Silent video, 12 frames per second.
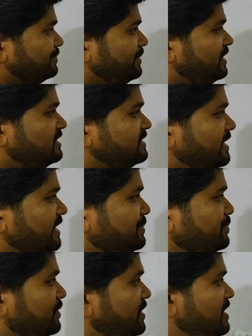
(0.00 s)
P is
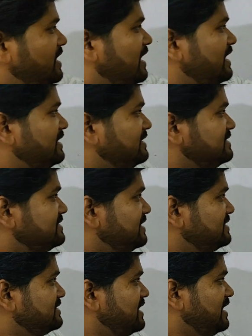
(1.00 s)
any point at a
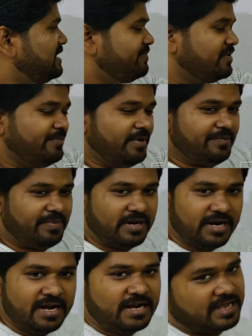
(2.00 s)
distance R from
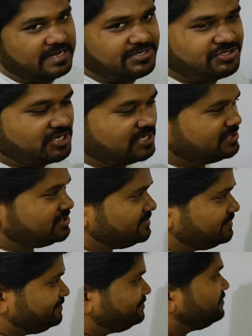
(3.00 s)
infinite line charge.